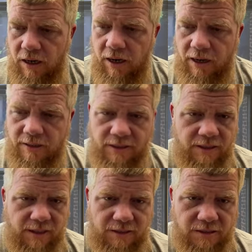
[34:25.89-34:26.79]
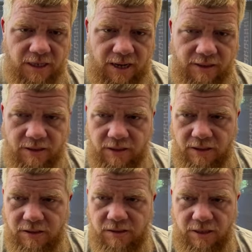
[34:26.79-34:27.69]
and then they decide that
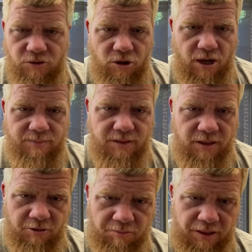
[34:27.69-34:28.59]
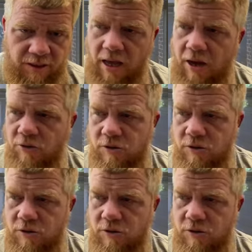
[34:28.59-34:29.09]
it's their job to tell me how